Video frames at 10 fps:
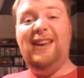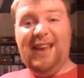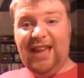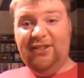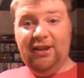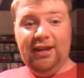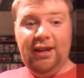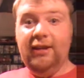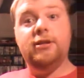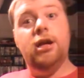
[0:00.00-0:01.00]
fantastic,
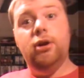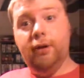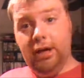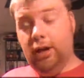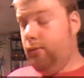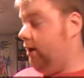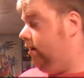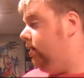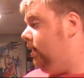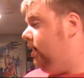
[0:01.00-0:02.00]
and he's not going
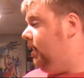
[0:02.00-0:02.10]
anywhere